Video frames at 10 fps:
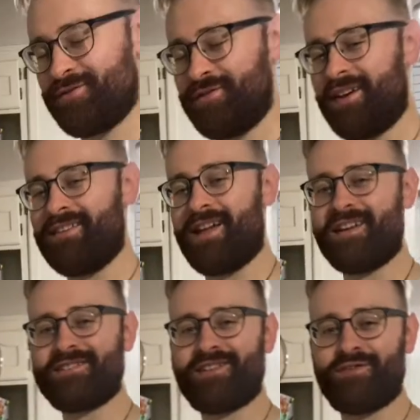had a lot
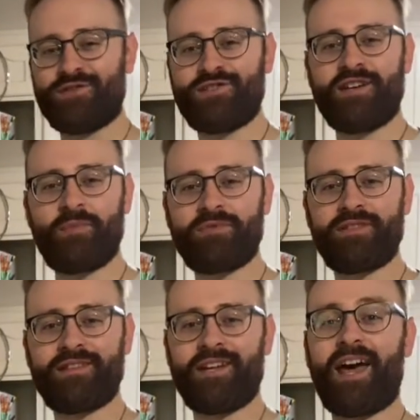of stuff shipped
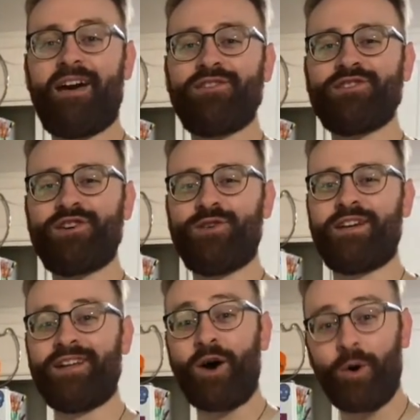and I haven't shown
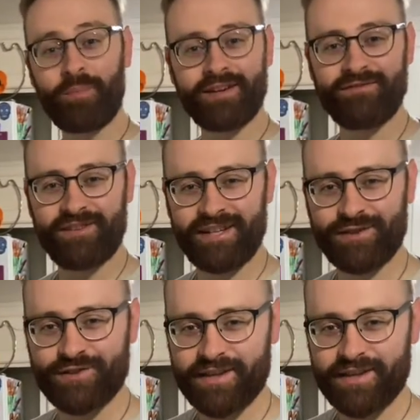any opening videos